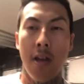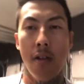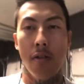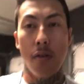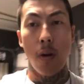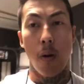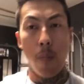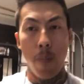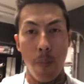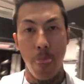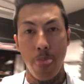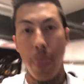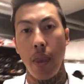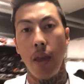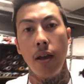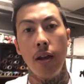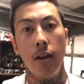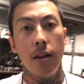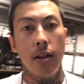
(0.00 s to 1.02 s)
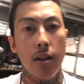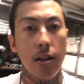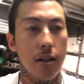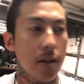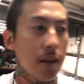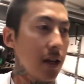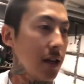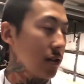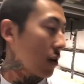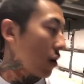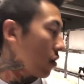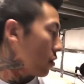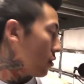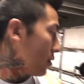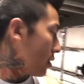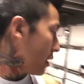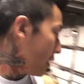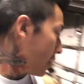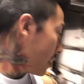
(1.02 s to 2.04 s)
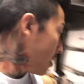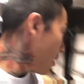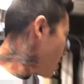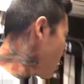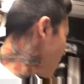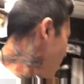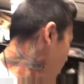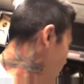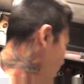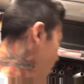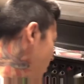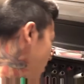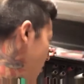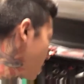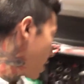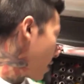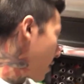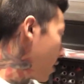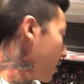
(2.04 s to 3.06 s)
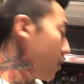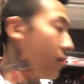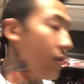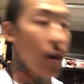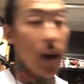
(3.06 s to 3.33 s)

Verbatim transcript: So that's all you need is a,